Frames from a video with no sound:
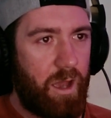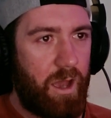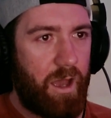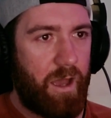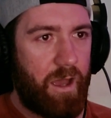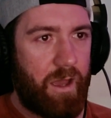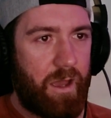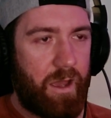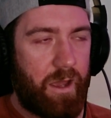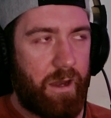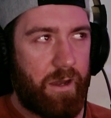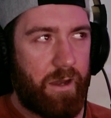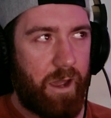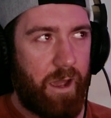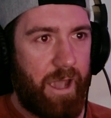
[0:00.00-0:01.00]

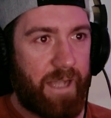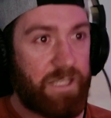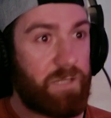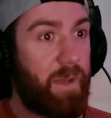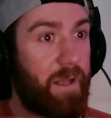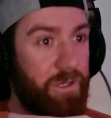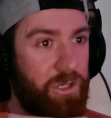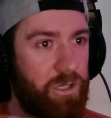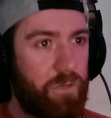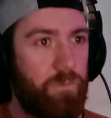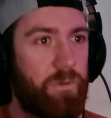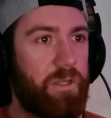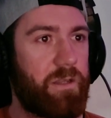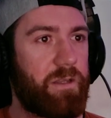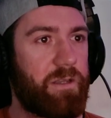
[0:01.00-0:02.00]
and expansion
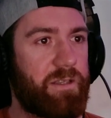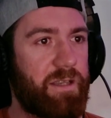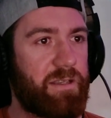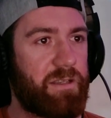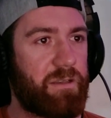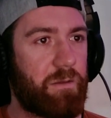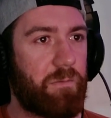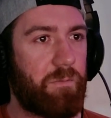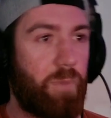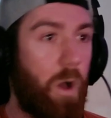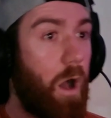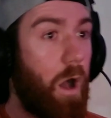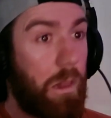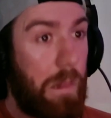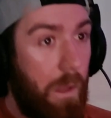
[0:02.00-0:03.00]
within the system,
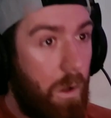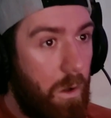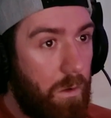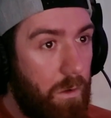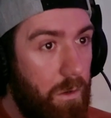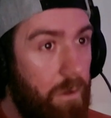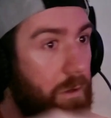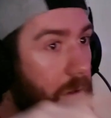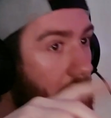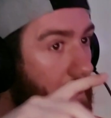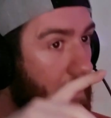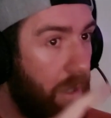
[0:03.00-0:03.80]
but along